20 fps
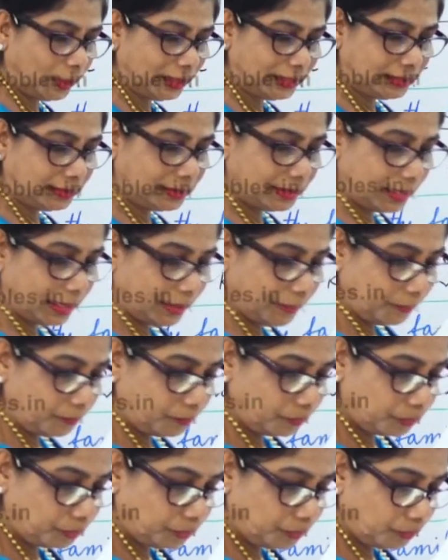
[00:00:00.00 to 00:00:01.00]
question.
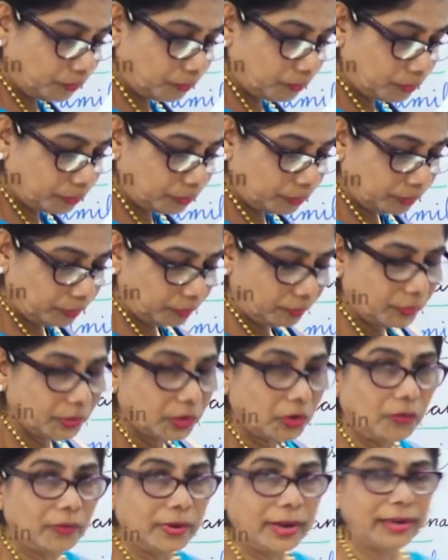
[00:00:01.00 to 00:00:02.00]

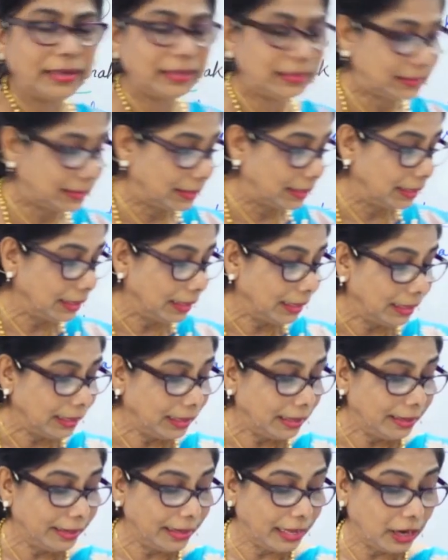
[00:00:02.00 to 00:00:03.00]
Alright?
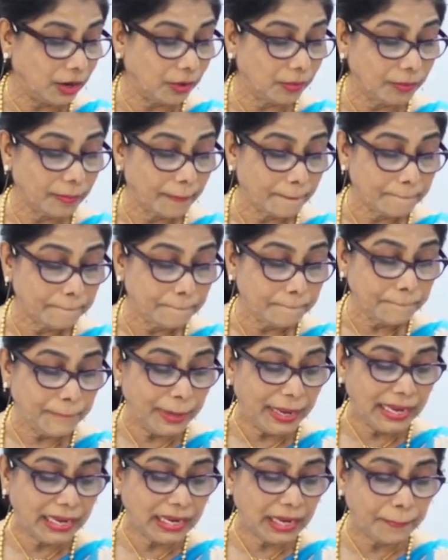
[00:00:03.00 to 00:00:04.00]
Now,
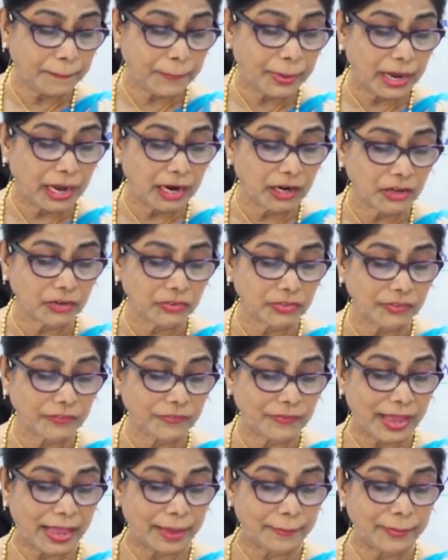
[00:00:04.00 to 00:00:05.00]
being a part of the
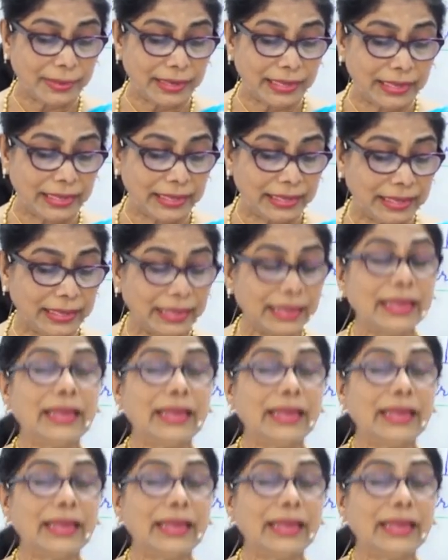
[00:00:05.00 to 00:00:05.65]
family